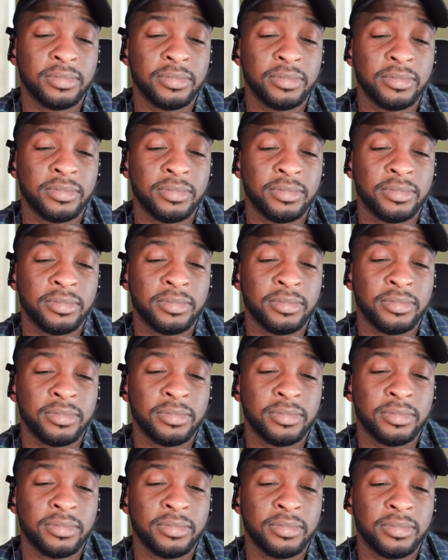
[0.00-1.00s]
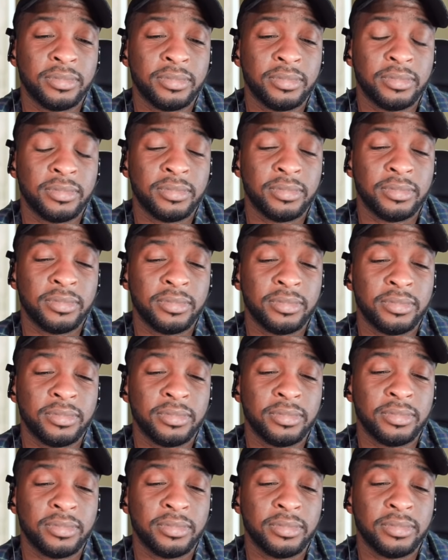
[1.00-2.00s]

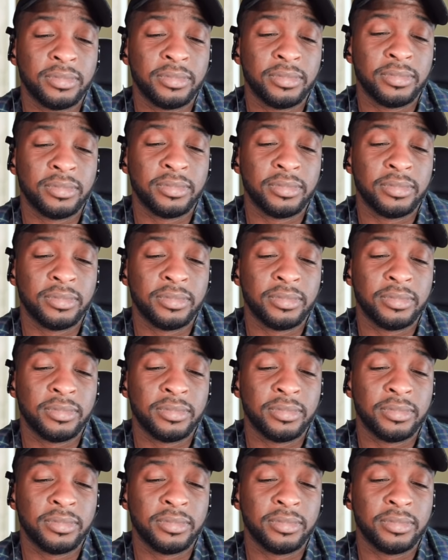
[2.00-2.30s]
No words are spoken by the person on screen.